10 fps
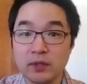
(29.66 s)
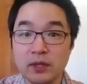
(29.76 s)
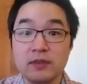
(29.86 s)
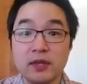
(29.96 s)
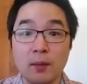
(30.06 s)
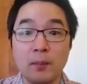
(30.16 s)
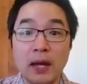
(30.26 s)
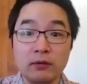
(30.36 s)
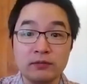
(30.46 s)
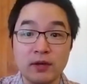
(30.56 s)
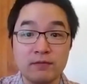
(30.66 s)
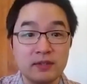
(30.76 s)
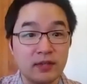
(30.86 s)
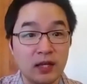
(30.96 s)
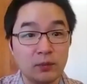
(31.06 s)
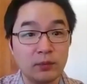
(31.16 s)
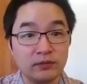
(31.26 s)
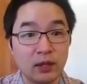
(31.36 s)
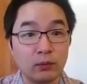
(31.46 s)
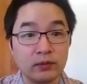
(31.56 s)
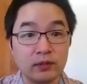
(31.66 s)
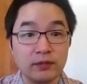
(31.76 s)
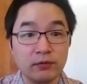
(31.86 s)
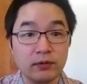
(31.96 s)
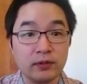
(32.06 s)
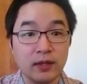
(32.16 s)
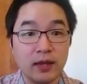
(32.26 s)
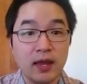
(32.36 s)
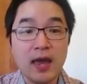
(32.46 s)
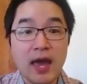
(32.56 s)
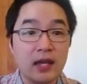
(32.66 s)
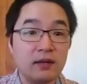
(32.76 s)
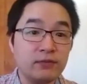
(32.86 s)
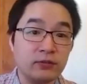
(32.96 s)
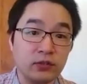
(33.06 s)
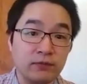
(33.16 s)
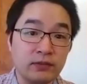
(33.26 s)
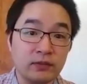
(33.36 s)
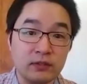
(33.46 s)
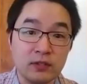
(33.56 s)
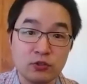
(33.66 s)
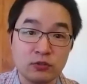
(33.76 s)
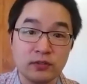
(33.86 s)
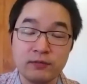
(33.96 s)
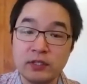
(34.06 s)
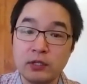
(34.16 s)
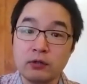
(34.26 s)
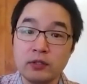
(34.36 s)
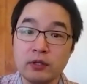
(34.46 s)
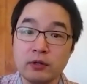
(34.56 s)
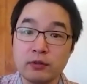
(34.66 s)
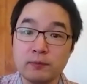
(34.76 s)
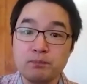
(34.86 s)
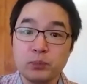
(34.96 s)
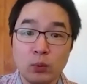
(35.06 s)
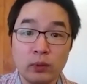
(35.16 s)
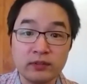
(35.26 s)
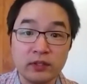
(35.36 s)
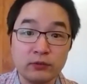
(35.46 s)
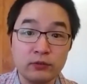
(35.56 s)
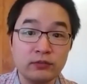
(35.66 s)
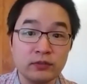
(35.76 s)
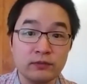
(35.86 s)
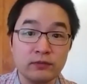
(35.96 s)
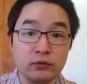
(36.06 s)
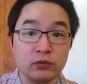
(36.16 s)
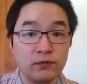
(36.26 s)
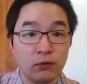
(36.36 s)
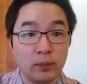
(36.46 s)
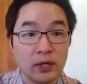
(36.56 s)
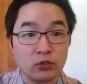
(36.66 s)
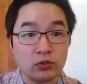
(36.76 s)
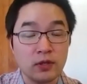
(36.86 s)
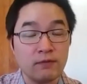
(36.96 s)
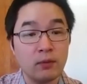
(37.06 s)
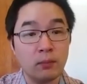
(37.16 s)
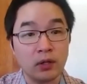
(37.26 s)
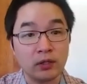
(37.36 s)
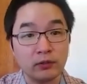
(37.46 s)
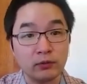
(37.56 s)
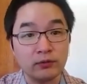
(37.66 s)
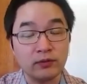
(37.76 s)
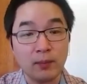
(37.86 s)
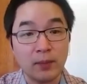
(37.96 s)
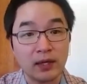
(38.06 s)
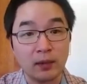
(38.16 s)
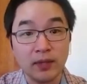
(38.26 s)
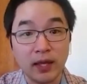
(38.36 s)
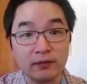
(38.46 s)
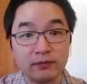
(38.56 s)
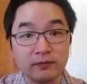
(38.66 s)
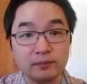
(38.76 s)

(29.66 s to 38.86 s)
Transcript: the amount of these elements that were delivered, and if the surface conditions of the early Earth was conducive to the formation of the molecules that make up life.